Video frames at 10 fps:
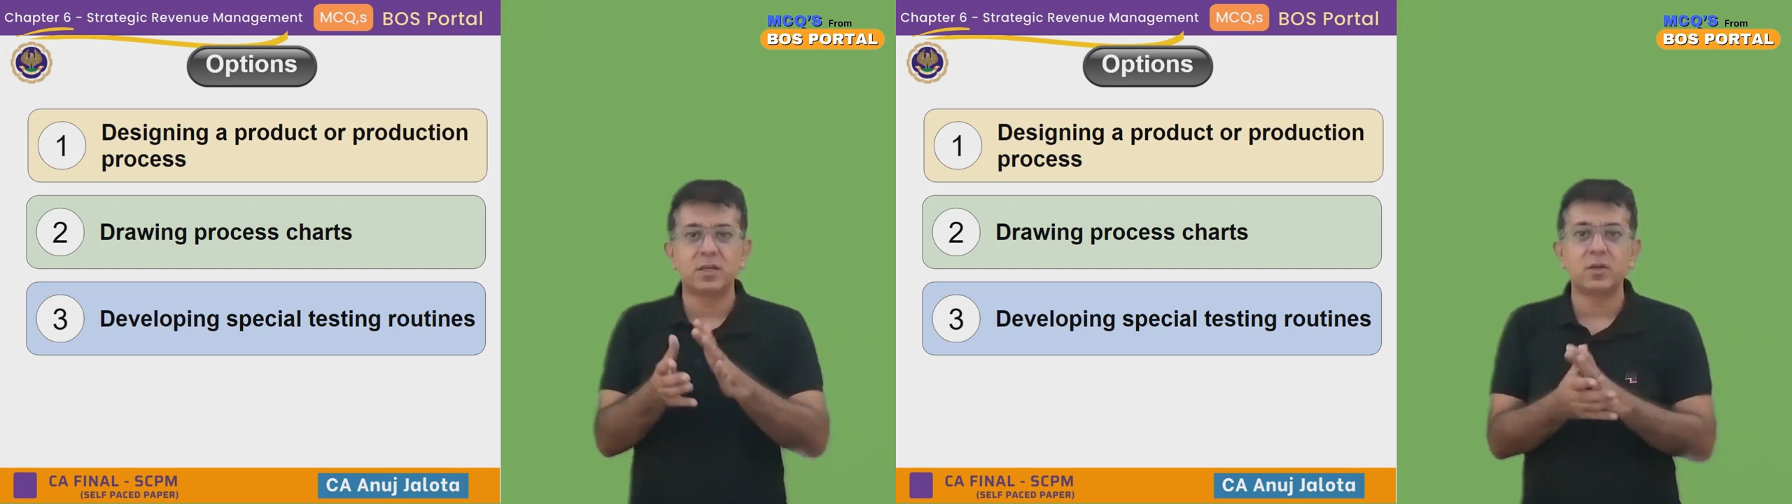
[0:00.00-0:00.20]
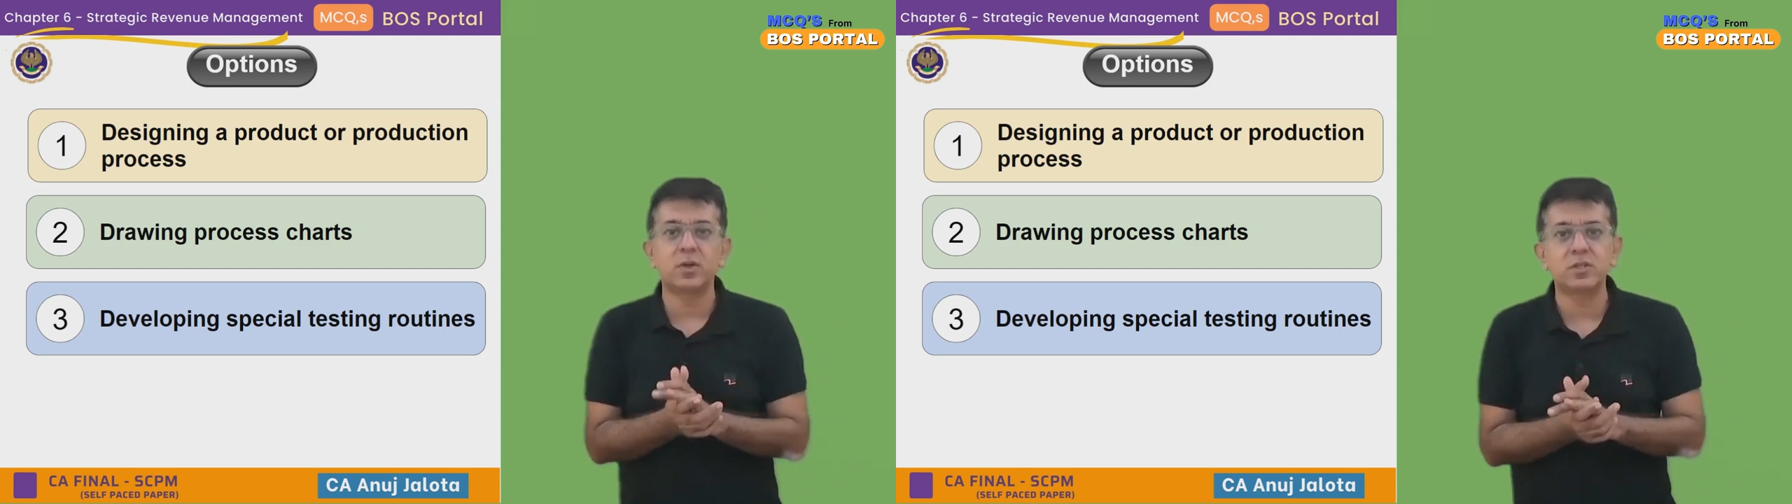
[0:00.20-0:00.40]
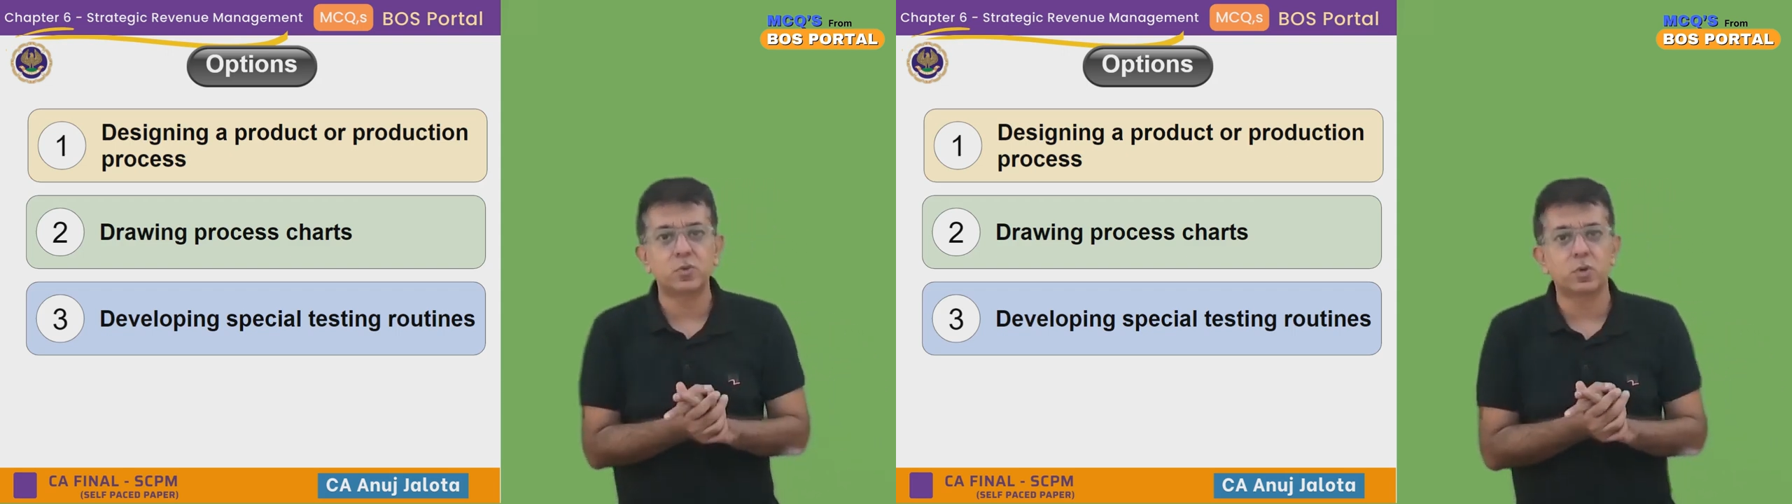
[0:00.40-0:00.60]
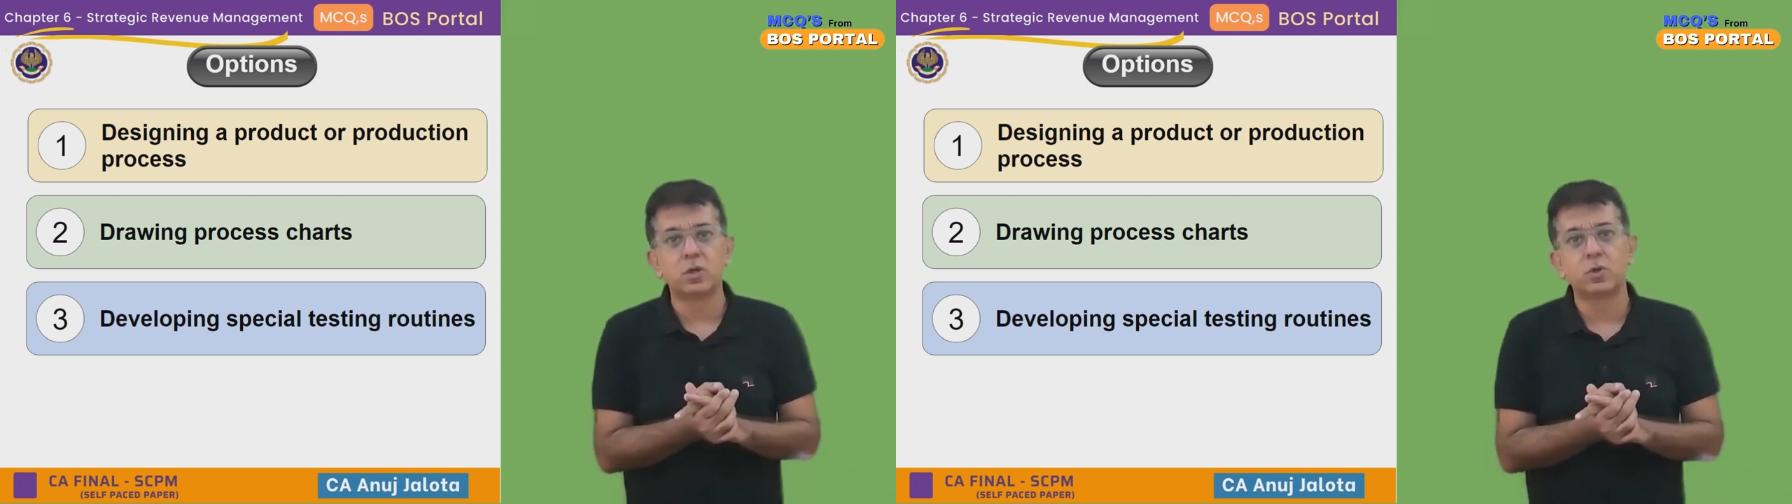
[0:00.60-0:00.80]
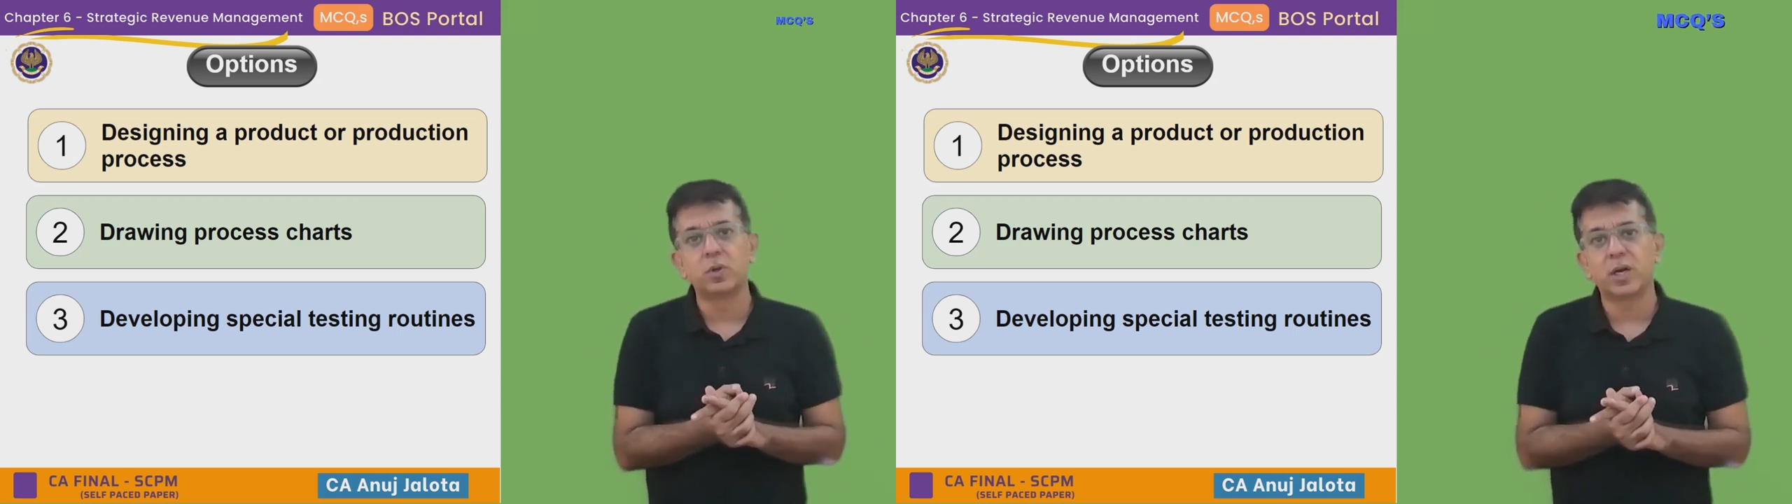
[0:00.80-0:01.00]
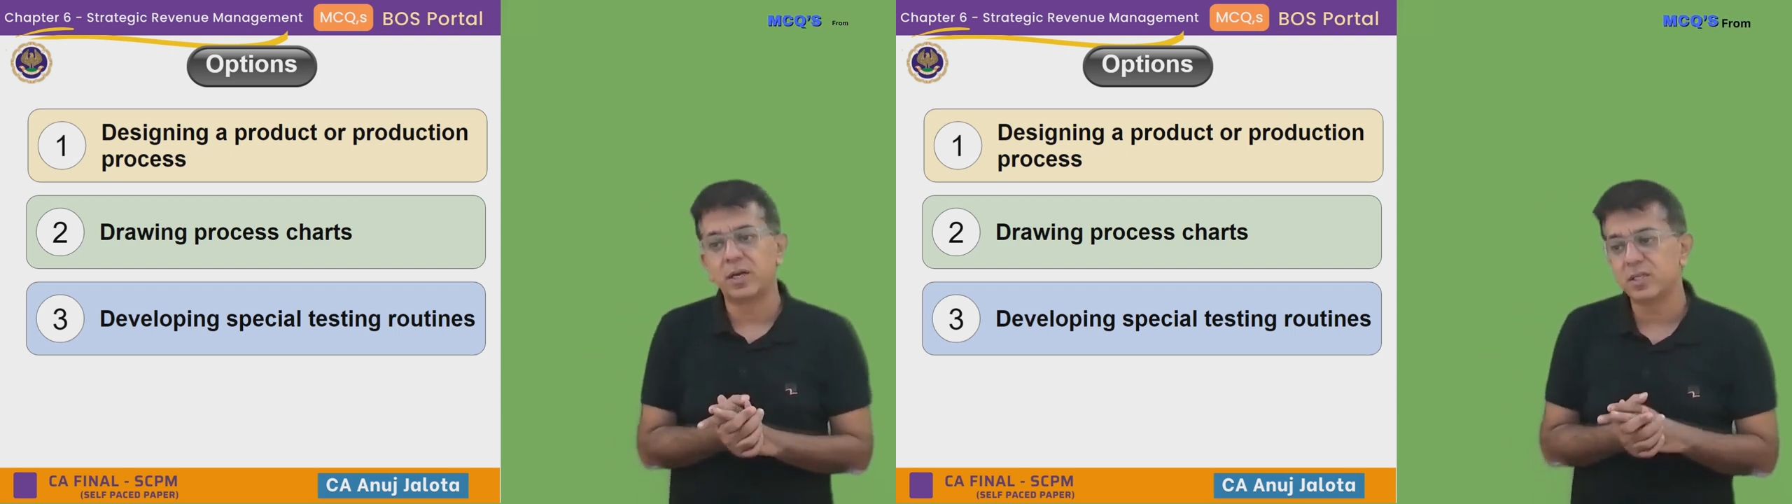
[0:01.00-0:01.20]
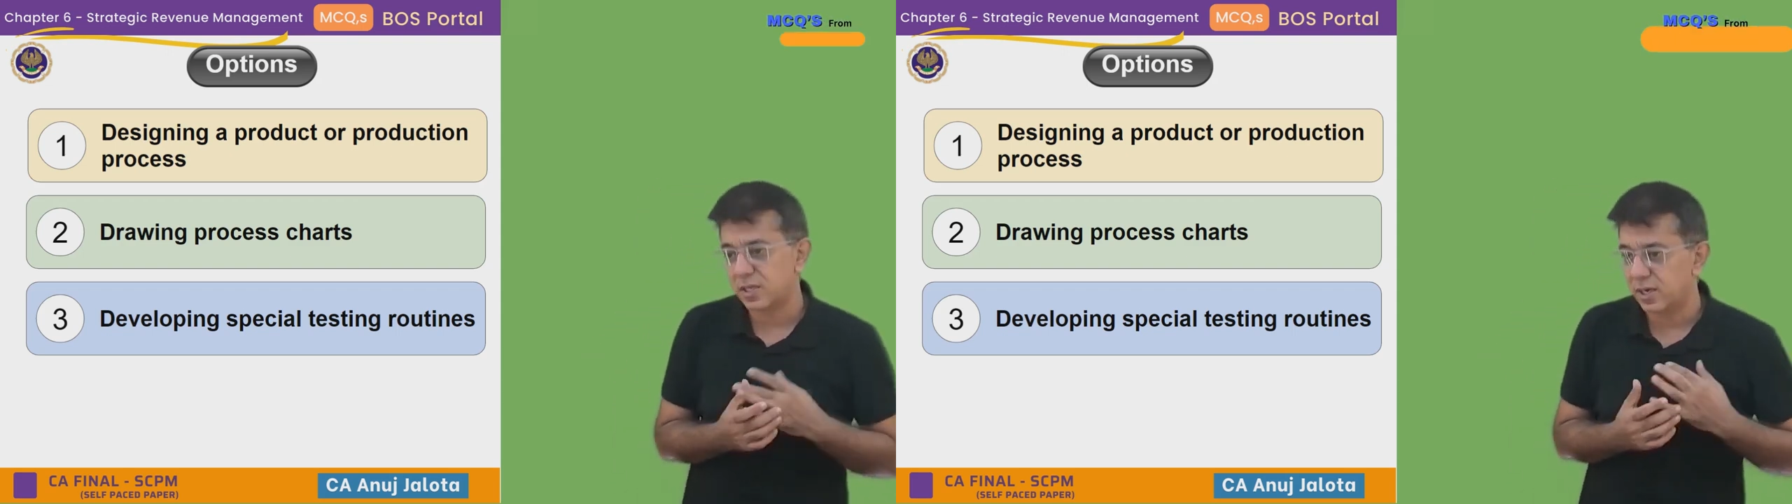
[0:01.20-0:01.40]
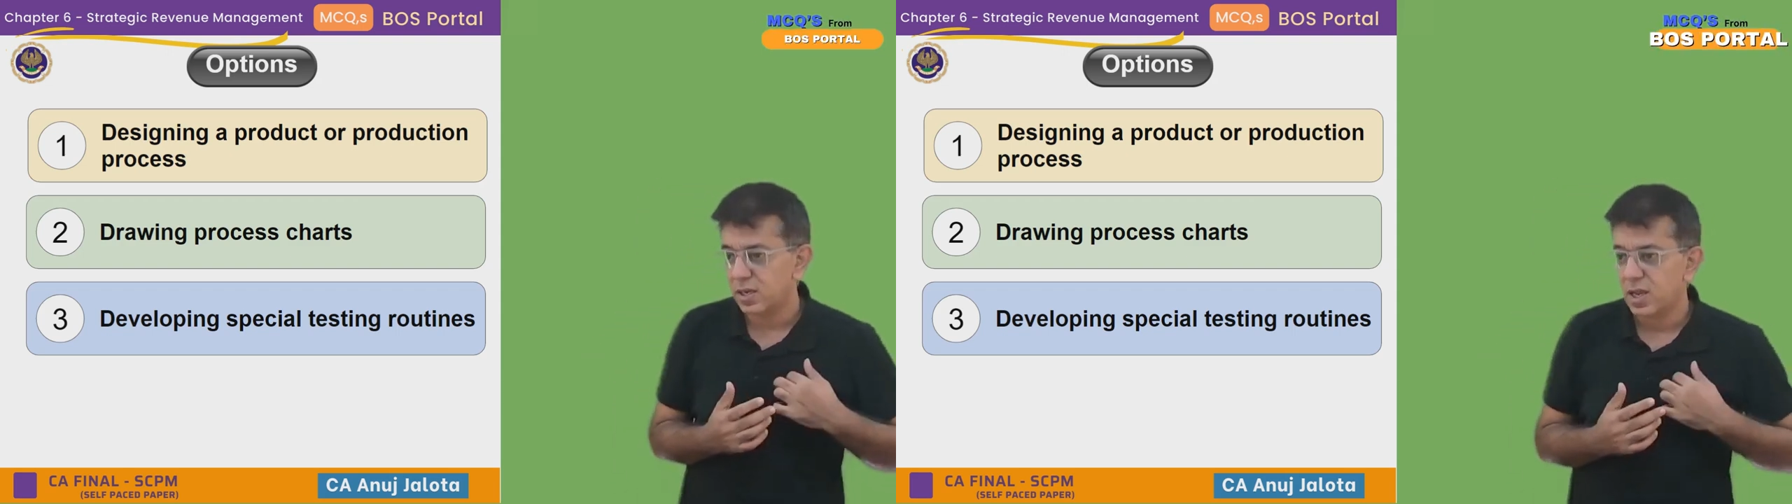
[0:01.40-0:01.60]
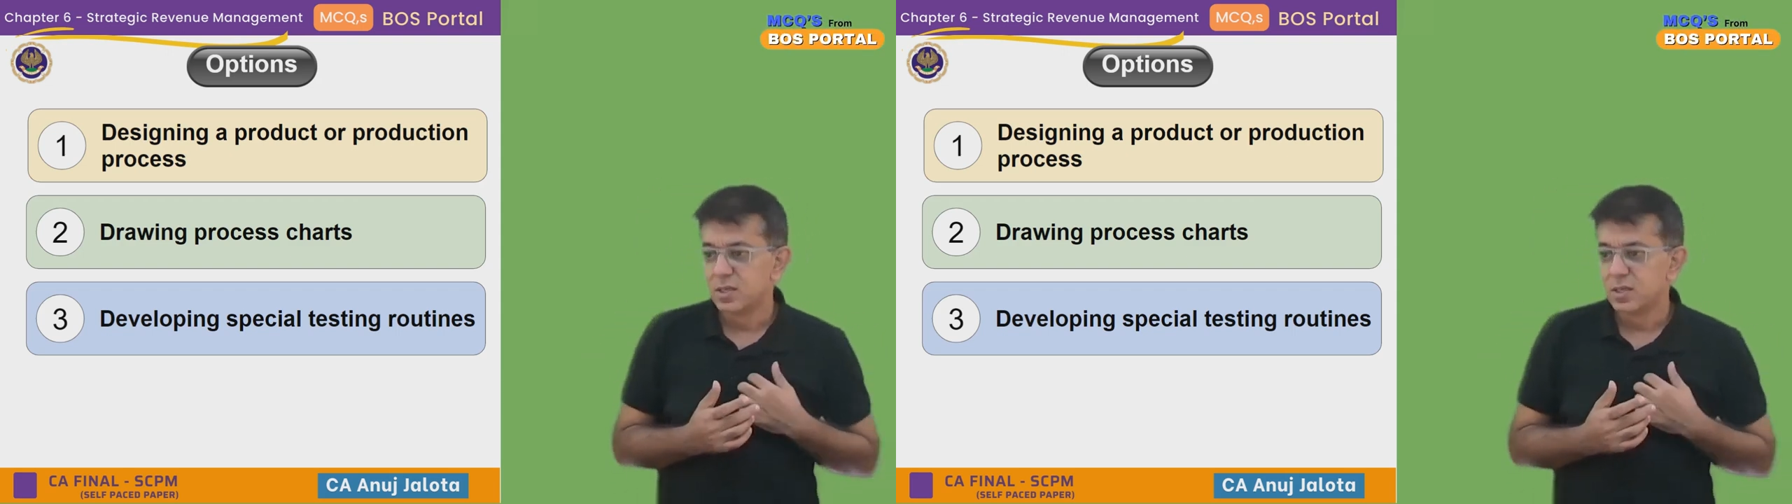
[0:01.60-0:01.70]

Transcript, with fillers: in case you all don't understand.